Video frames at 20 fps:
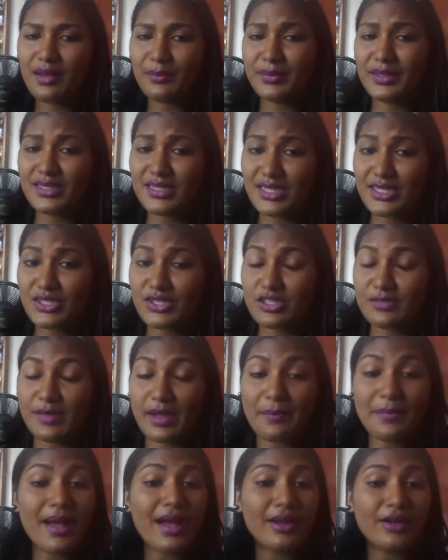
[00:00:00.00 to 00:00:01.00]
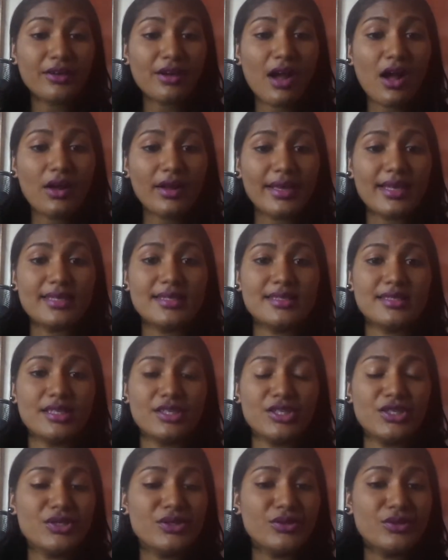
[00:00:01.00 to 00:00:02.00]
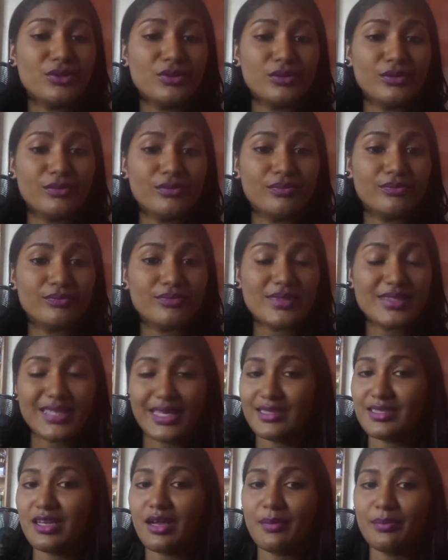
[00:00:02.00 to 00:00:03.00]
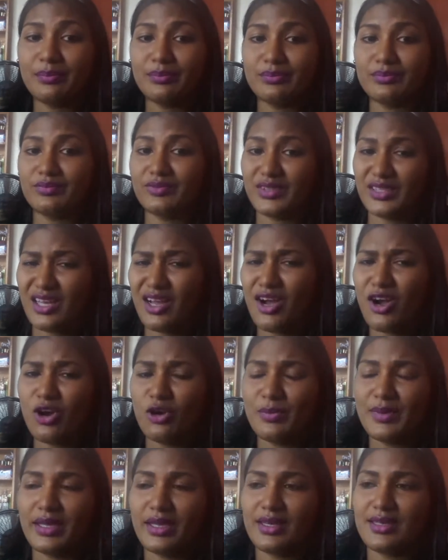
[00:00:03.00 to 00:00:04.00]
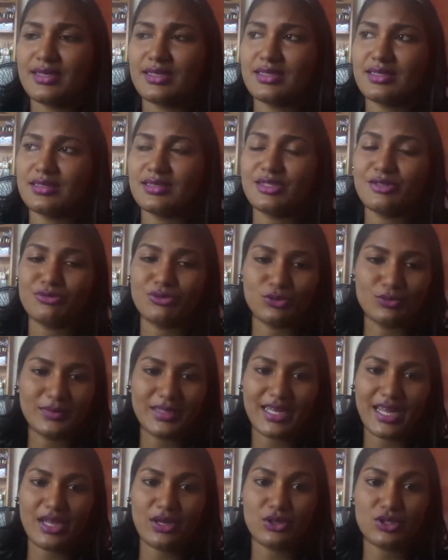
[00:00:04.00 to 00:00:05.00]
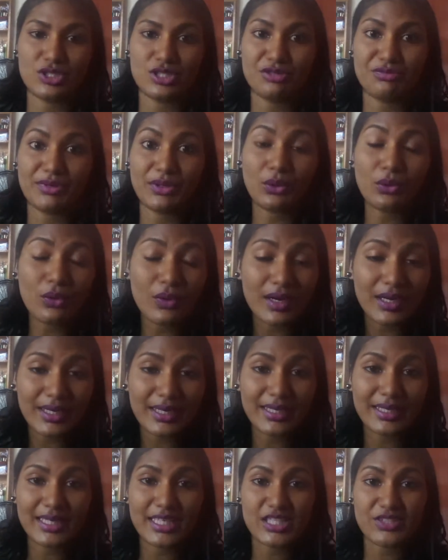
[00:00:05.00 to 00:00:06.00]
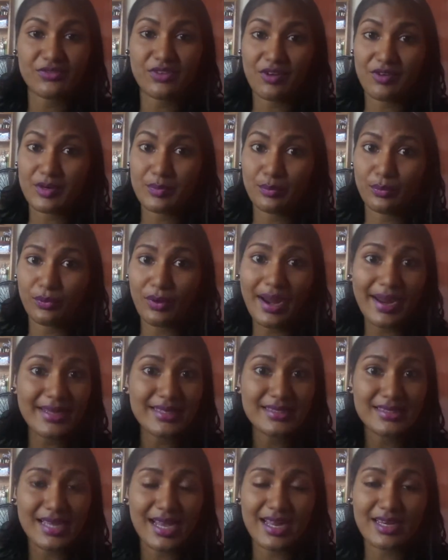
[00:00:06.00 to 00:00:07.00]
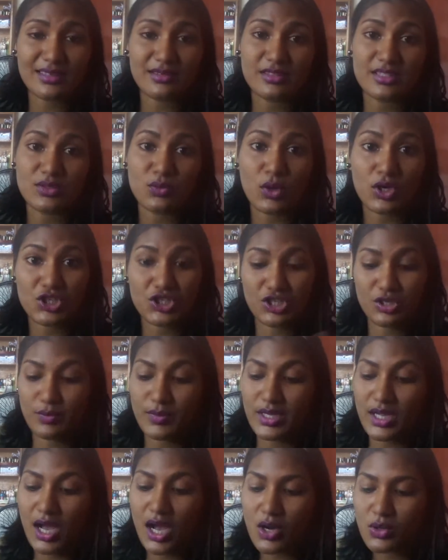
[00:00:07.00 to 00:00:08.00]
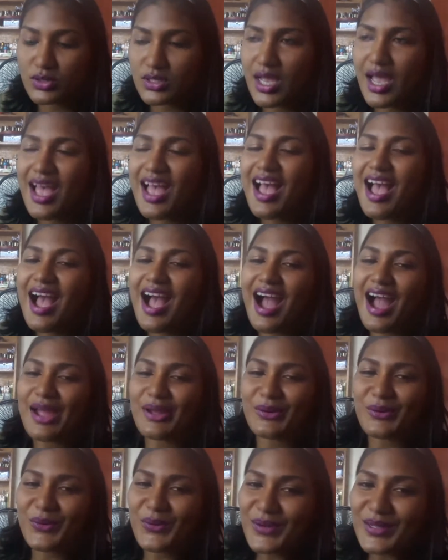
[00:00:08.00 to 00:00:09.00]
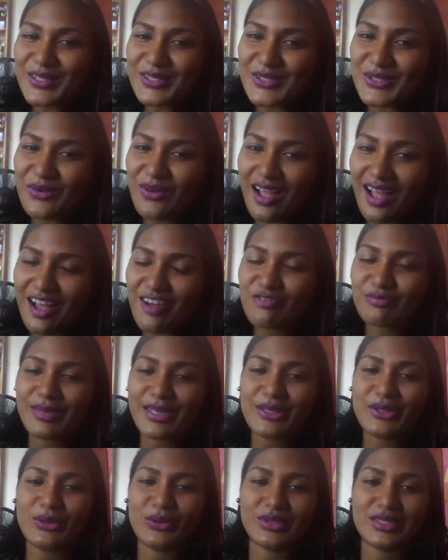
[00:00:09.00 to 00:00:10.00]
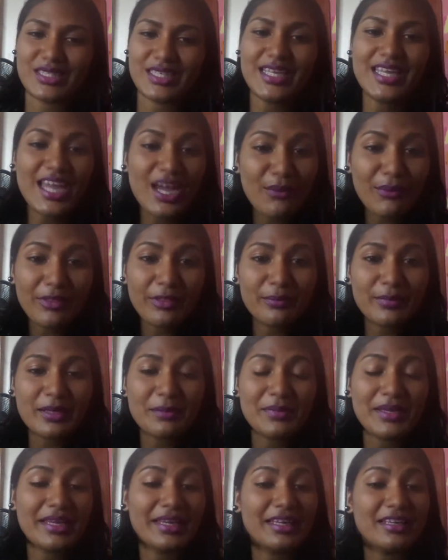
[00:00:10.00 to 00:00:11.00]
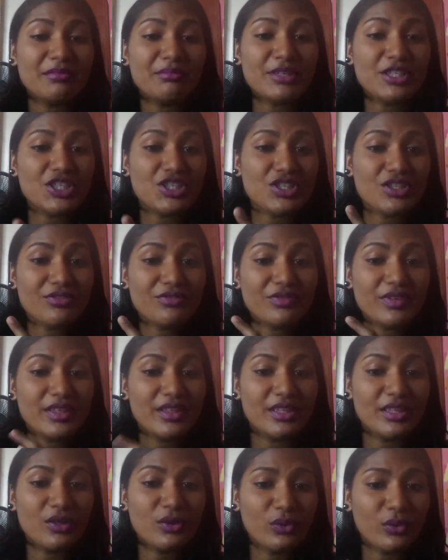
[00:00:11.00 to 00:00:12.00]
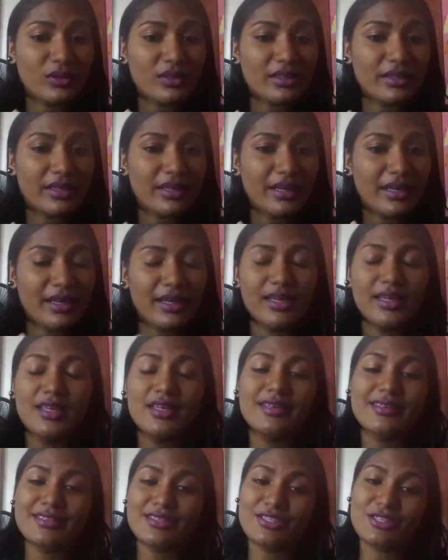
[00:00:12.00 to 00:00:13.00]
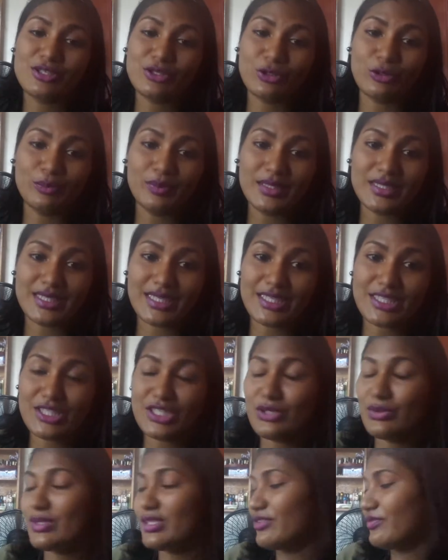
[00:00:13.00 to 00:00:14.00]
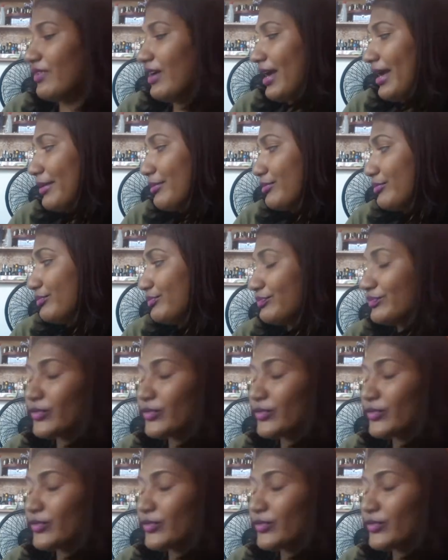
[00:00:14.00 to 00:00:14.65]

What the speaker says: Please excuse my background. It's a new setup for now because the room that I usually record in is very bright and it's washing me out. I also have my daughter here with me making mischief in the corner there, so please excuse if I'm